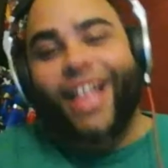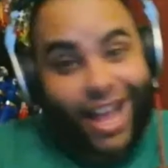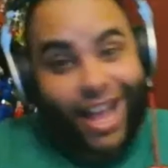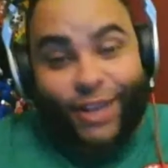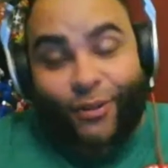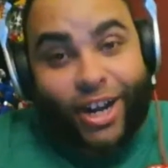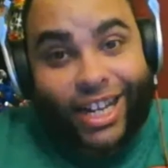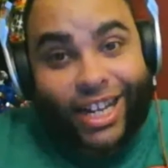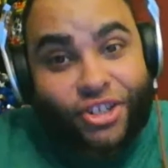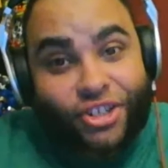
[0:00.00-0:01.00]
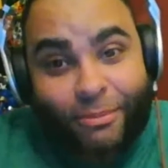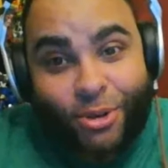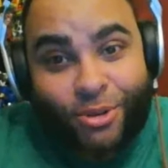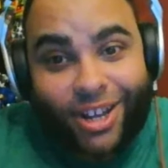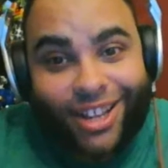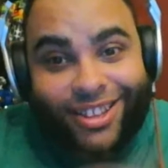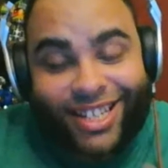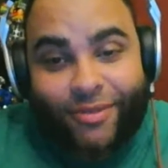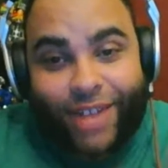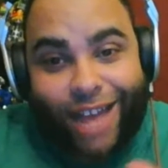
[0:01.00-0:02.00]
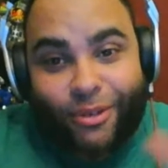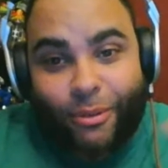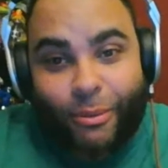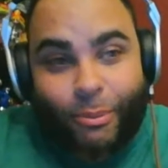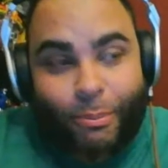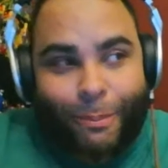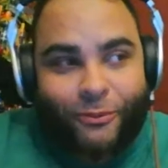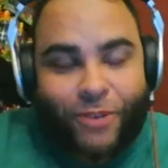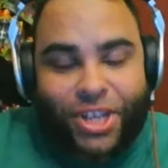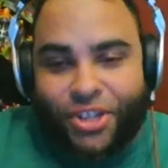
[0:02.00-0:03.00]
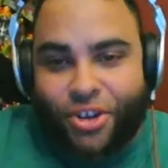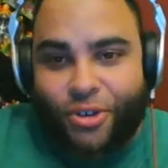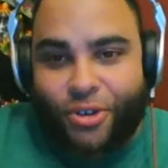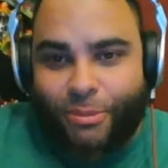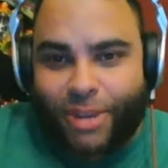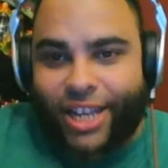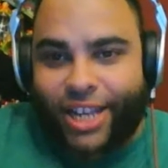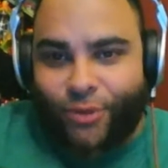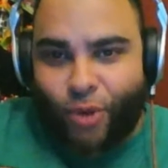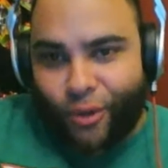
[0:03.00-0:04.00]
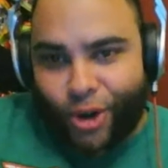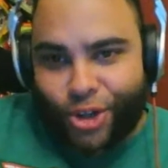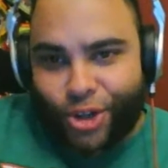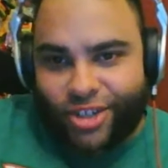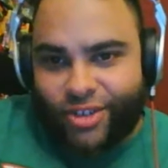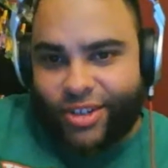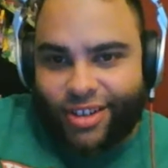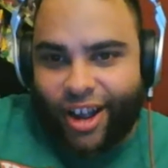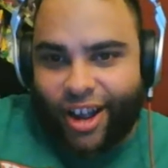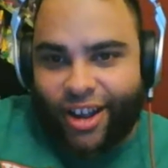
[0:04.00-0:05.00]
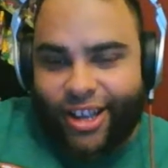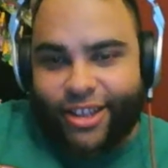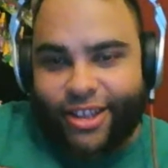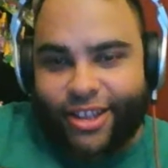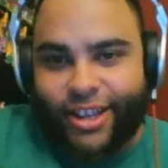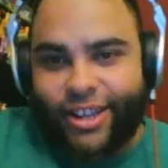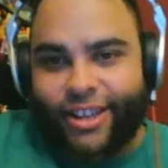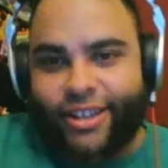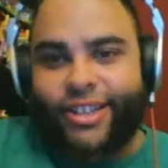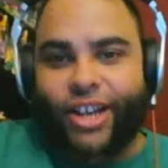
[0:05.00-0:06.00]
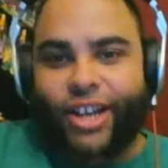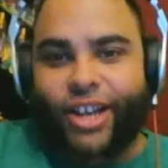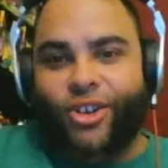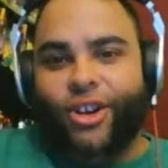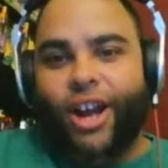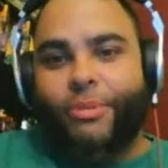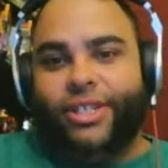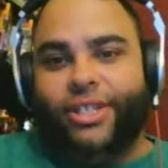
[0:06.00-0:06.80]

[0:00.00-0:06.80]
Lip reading: It's funny. Shenmue doesn't even have a physical PS4 version in the Kickstarter options.